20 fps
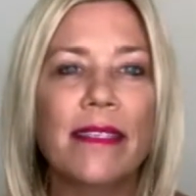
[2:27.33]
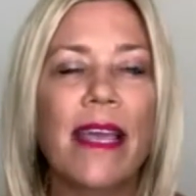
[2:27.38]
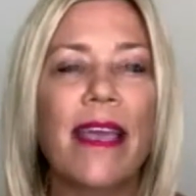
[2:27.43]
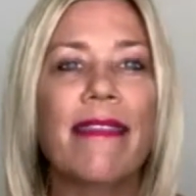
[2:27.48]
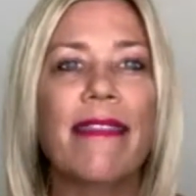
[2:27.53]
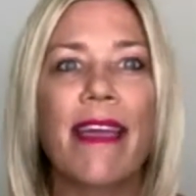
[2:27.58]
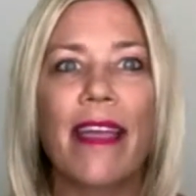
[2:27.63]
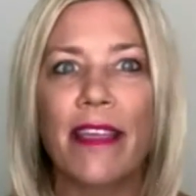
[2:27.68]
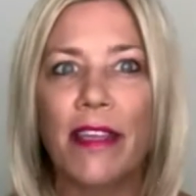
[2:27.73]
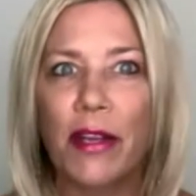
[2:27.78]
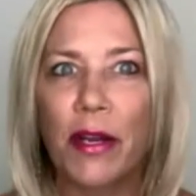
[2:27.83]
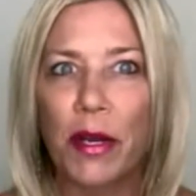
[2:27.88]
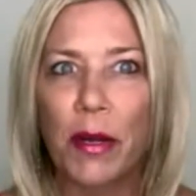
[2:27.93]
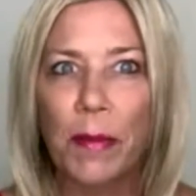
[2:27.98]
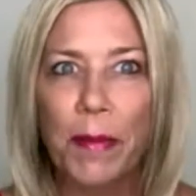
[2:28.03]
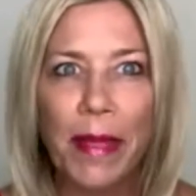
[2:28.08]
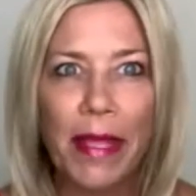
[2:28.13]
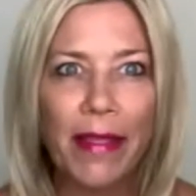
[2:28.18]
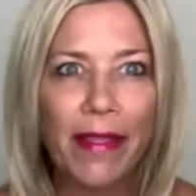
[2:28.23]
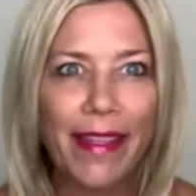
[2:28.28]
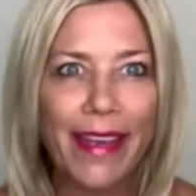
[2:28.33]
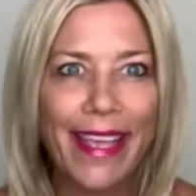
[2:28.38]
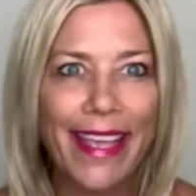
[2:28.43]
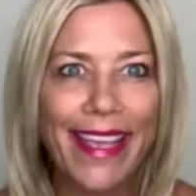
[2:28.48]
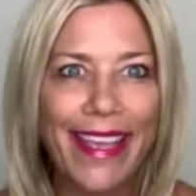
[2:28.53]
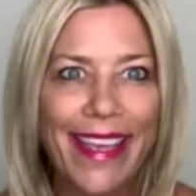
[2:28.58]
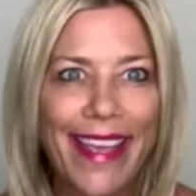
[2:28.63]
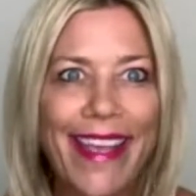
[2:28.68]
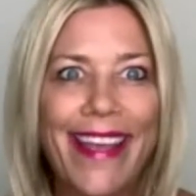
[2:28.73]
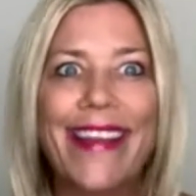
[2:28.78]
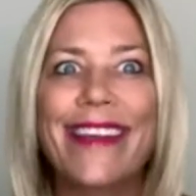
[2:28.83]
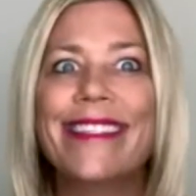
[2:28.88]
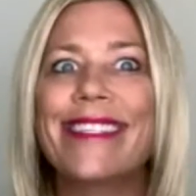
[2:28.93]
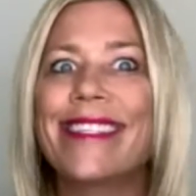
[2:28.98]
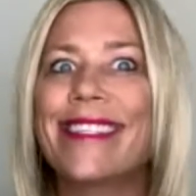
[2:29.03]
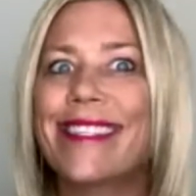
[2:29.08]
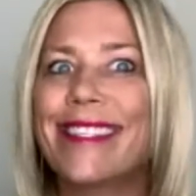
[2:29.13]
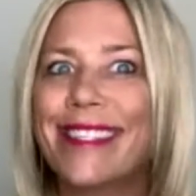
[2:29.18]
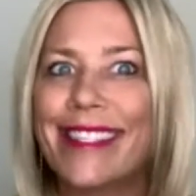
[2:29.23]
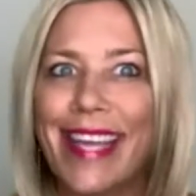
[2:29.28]
and that your ability to
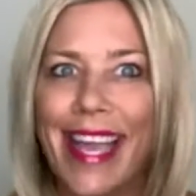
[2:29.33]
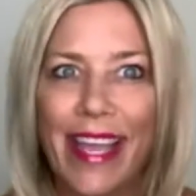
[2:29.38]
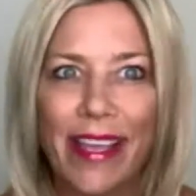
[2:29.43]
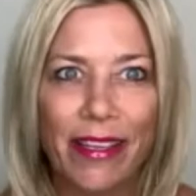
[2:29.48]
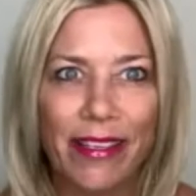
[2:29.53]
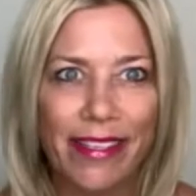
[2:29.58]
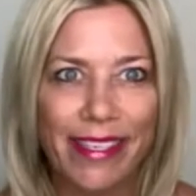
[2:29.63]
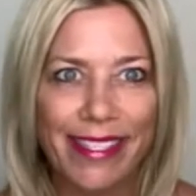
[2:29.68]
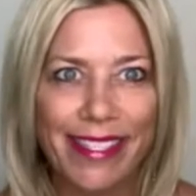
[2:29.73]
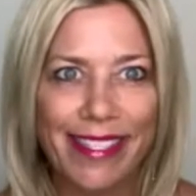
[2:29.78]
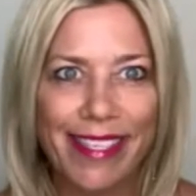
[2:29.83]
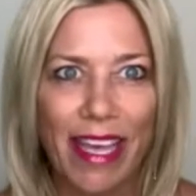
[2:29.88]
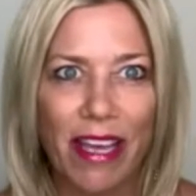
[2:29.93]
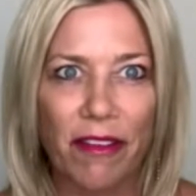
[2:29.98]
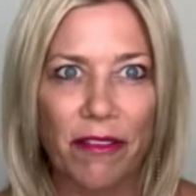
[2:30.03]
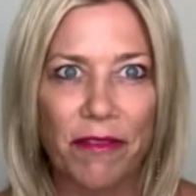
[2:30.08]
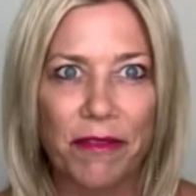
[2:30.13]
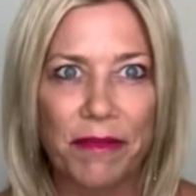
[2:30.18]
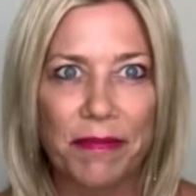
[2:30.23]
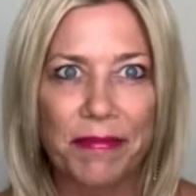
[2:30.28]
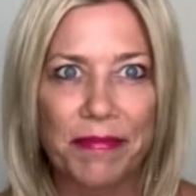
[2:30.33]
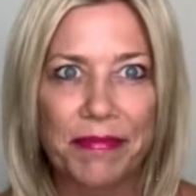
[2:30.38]
style yourself.